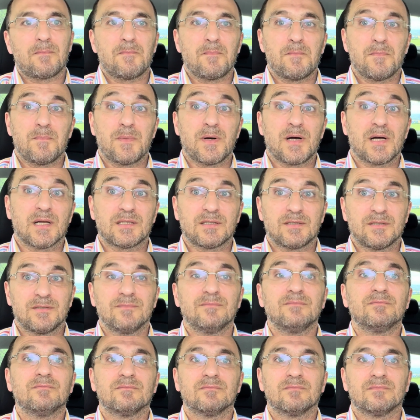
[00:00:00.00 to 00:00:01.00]
But
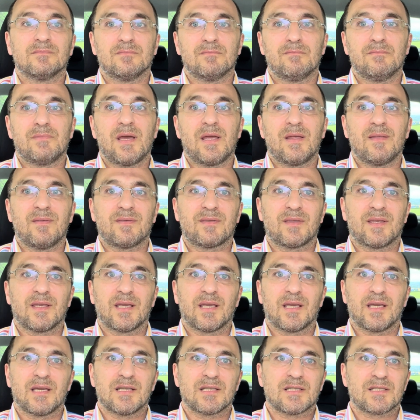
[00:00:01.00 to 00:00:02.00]
main thing
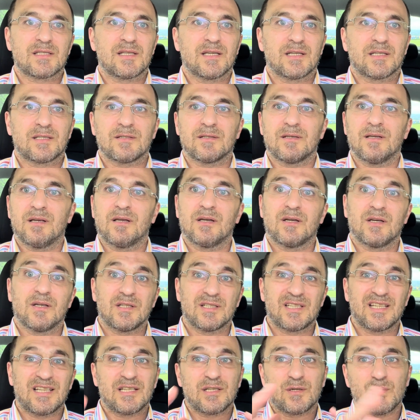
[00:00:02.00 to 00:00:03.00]
is that
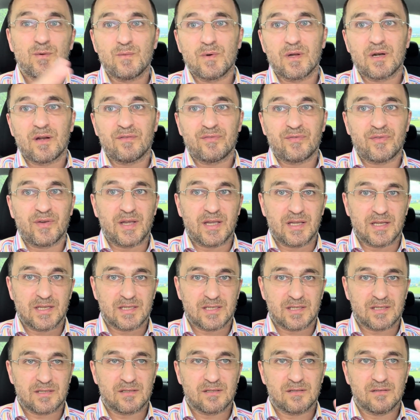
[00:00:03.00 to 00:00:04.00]
they don't want to
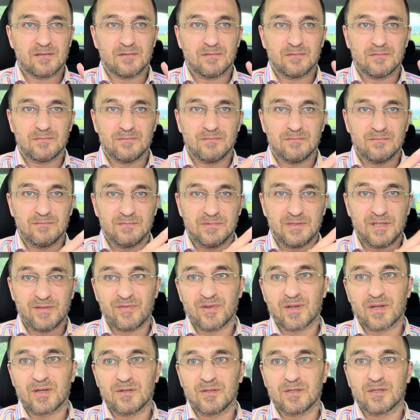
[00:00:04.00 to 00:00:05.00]
face
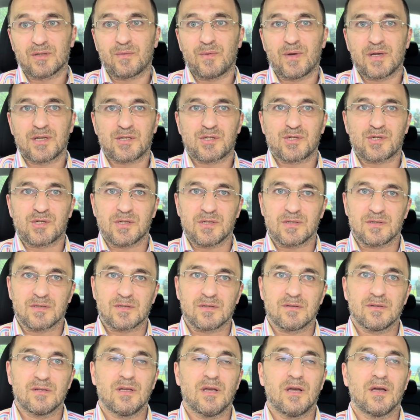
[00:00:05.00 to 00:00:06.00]
difficult questions.
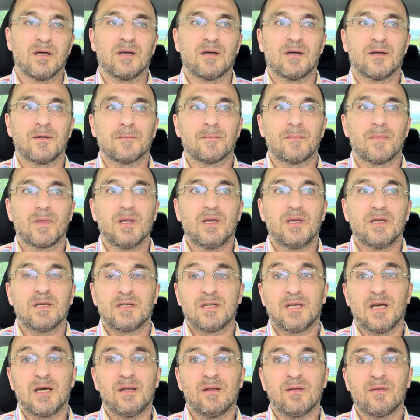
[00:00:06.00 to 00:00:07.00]
The
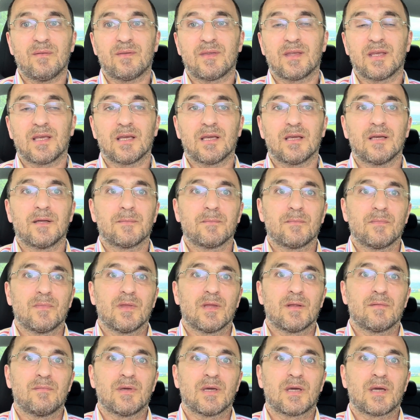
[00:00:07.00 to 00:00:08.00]
other thing,
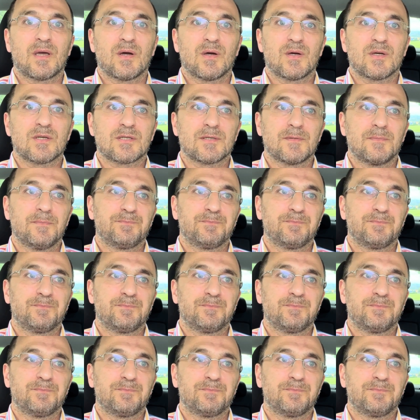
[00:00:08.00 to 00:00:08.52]
because